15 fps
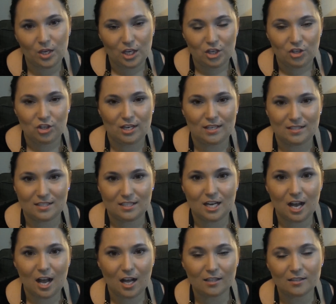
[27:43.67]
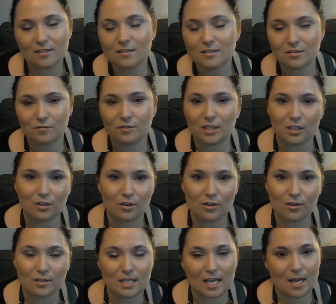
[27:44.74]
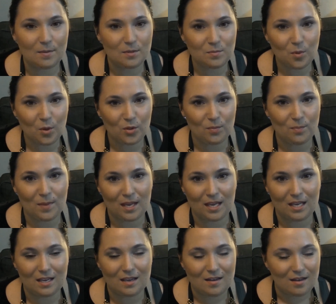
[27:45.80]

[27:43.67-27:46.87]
She has tons of videos, heaps more than me,